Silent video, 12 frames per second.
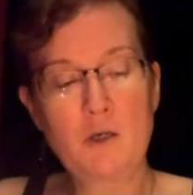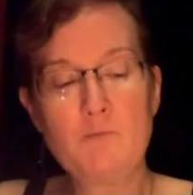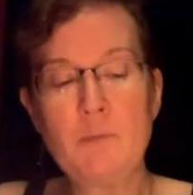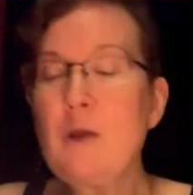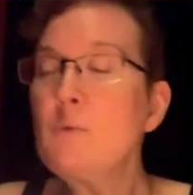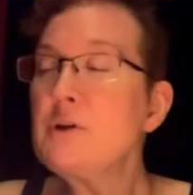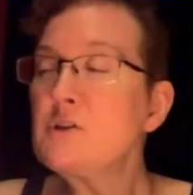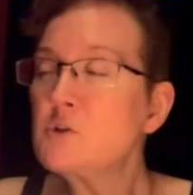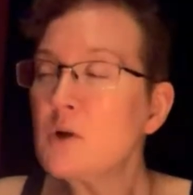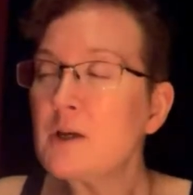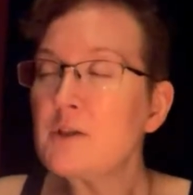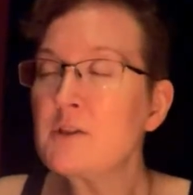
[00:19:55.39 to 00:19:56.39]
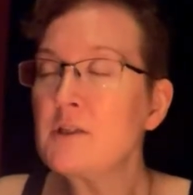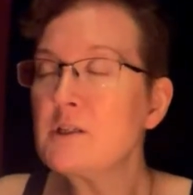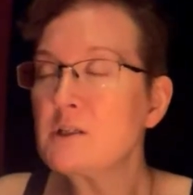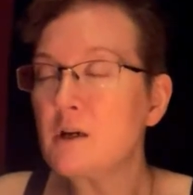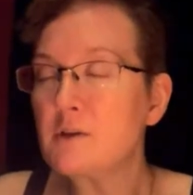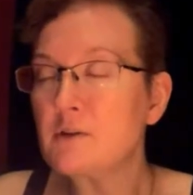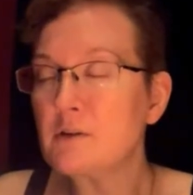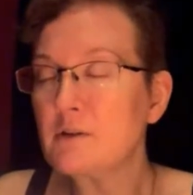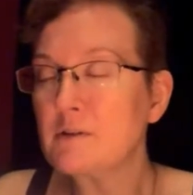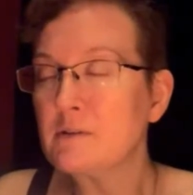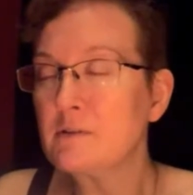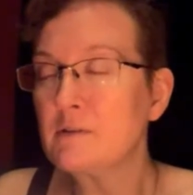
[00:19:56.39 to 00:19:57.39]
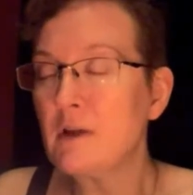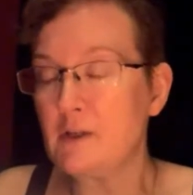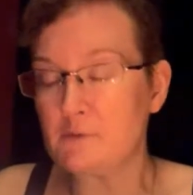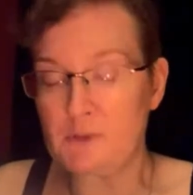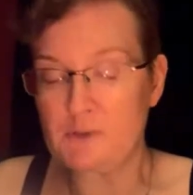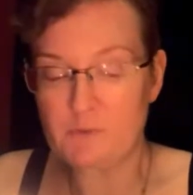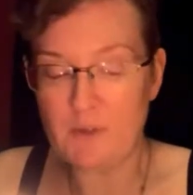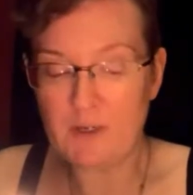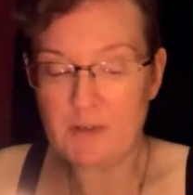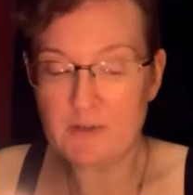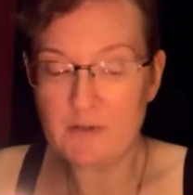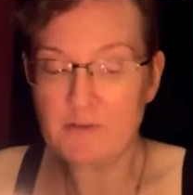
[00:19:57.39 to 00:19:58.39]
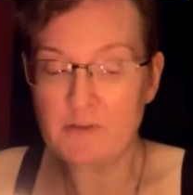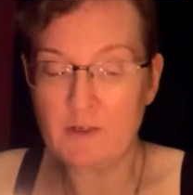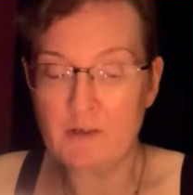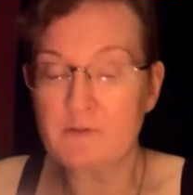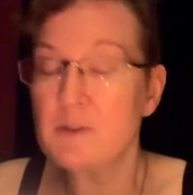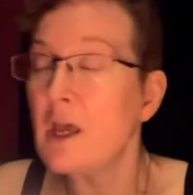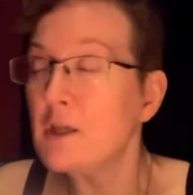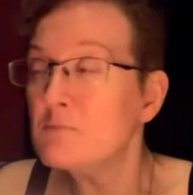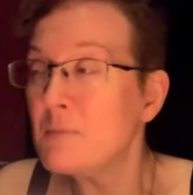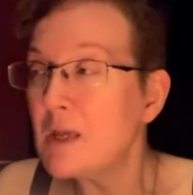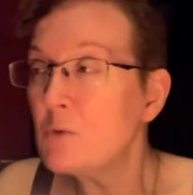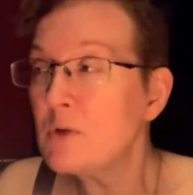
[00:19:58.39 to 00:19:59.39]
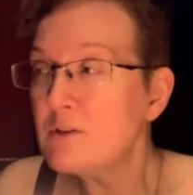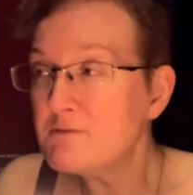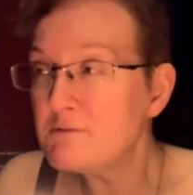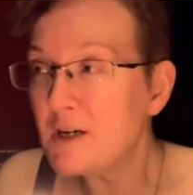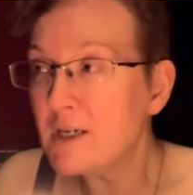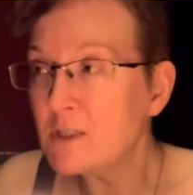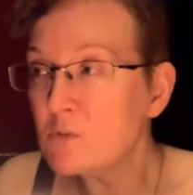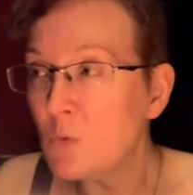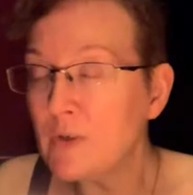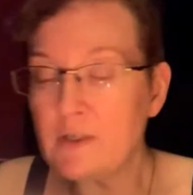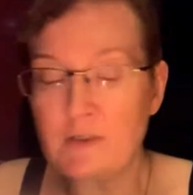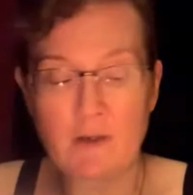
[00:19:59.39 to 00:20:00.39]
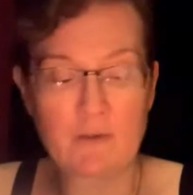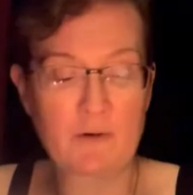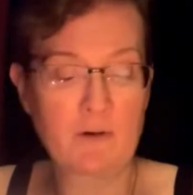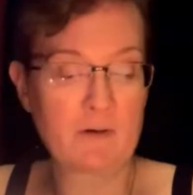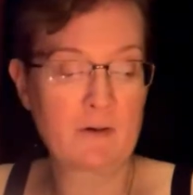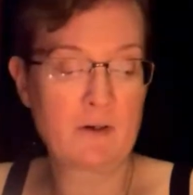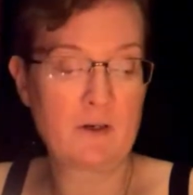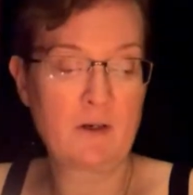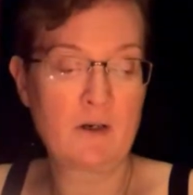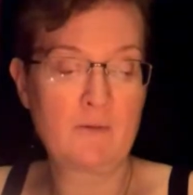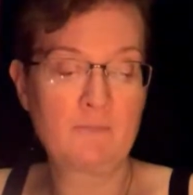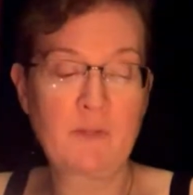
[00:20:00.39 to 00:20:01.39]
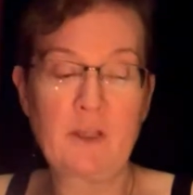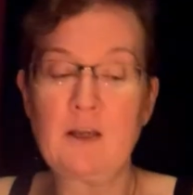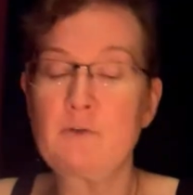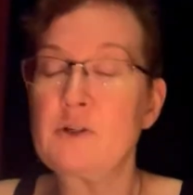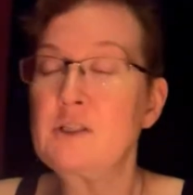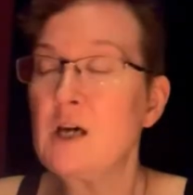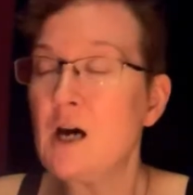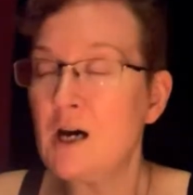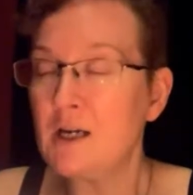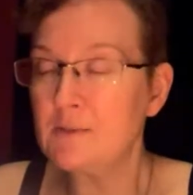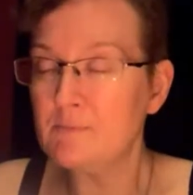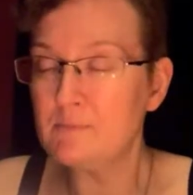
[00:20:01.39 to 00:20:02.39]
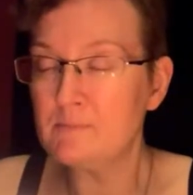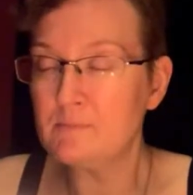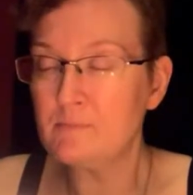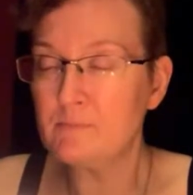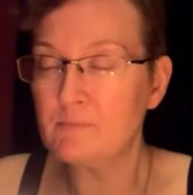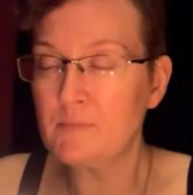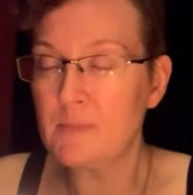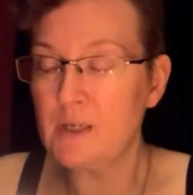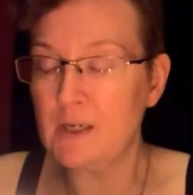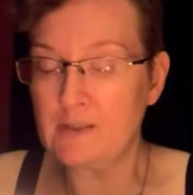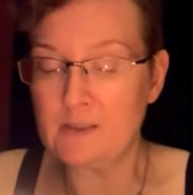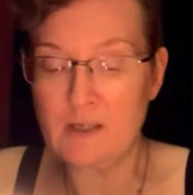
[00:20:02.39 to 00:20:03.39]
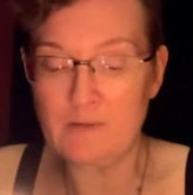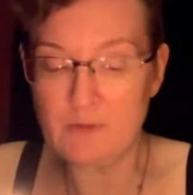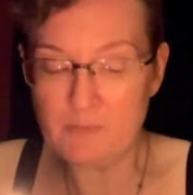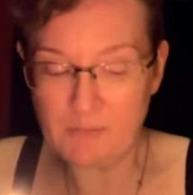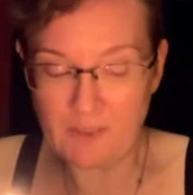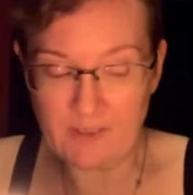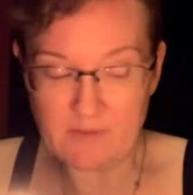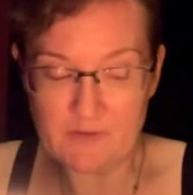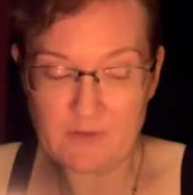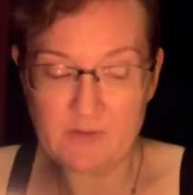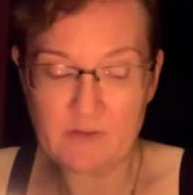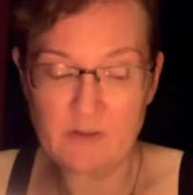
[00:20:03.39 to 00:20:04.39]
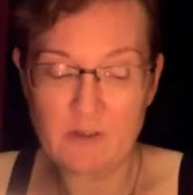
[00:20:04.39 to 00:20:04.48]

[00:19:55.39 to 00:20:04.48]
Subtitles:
May we strengthen each other as we strengthen ourselves, and may we find one another in every time and in every place